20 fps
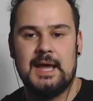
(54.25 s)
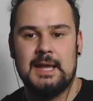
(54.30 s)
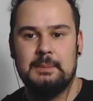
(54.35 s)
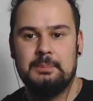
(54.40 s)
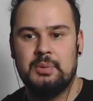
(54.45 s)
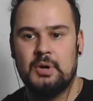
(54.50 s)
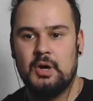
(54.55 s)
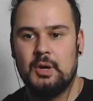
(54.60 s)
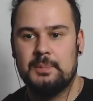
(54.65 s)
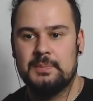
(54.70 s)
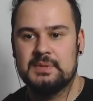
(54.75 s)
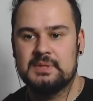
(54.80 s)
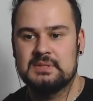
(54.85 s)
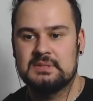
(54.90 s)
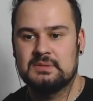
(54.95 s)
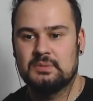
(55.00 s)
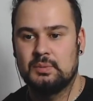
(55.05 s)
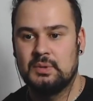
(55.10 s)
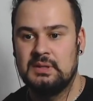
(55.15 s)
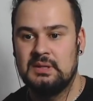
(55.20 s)
I-Pop
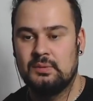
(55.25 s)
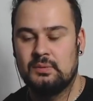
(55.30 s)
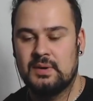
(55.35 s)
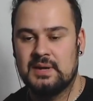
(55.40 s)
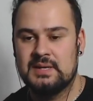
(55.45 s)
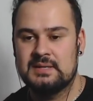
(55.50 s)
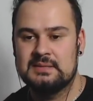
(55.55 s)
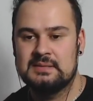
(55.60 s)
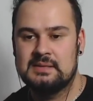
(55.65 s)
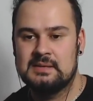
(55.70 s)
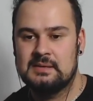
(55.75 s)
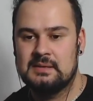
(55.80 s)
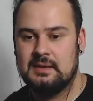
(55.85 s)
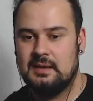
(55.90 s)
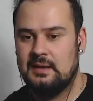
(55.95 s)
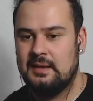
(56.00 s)
is really rising.